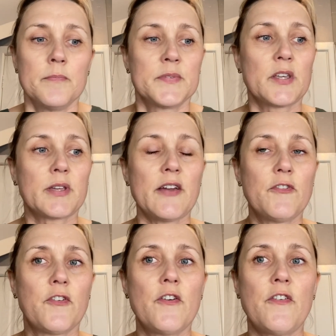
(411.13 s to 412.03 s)
So
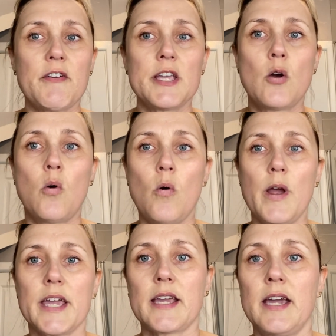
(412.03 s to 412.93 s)
again, for a very
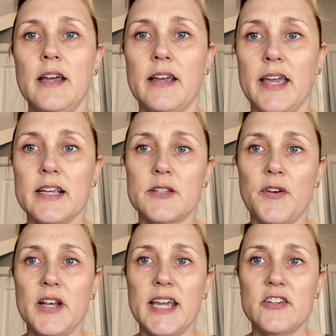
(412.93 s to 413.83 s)
quick
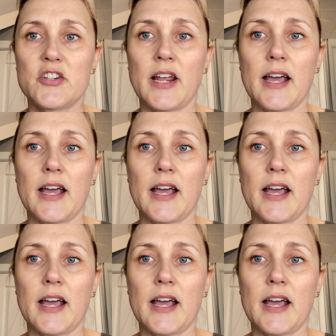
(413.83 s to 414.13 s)
exfoliation